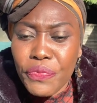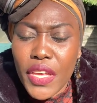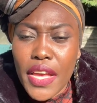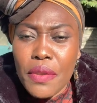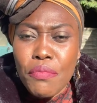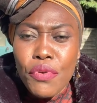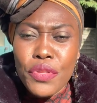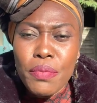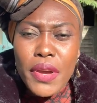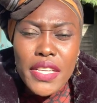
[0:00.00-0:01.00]
and
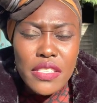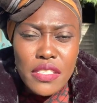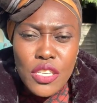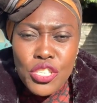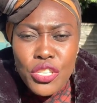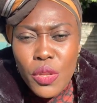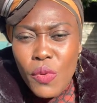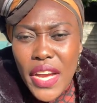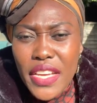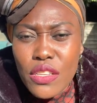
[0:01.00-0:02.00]
both parties are usually
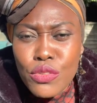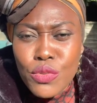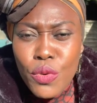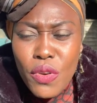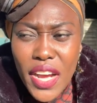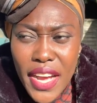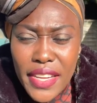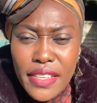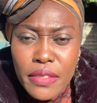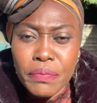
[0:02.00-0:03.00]
working so
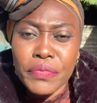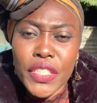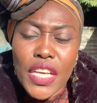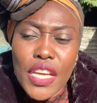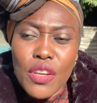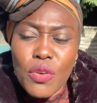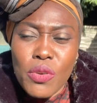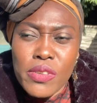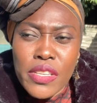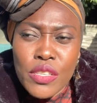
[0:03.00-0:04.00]
hard in
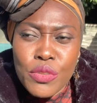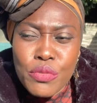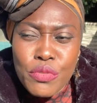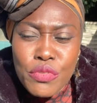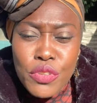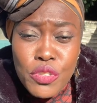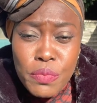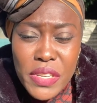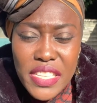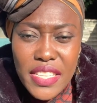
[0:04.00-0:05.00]
order to to
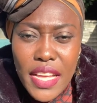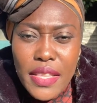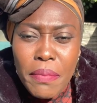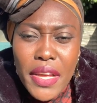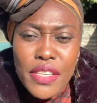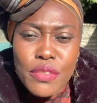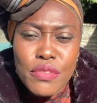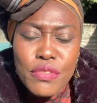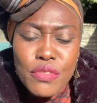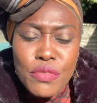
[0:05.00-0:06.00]
please the other
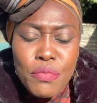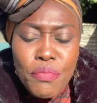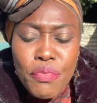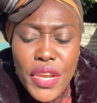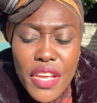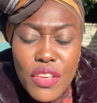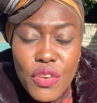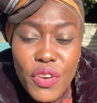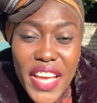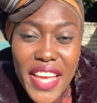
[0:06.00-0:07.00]
person. You bring
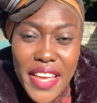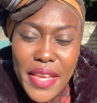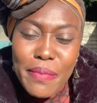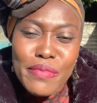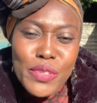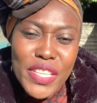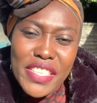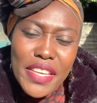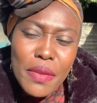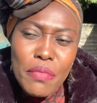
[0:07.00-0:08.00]
your A game to the
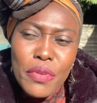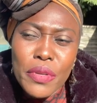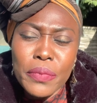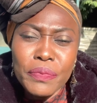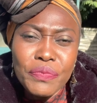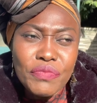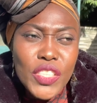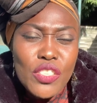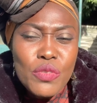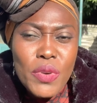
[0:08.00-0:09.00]
table.
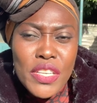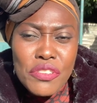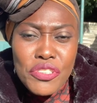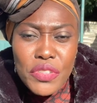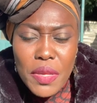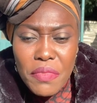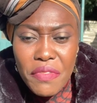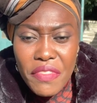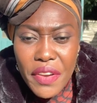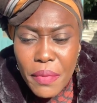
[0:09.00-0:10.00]
You want to show them
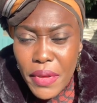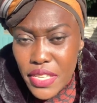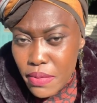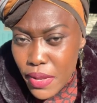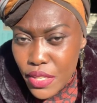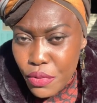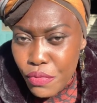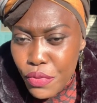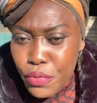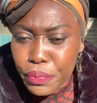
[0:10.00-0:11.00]
the very best part
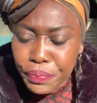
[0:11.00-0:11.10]
of you.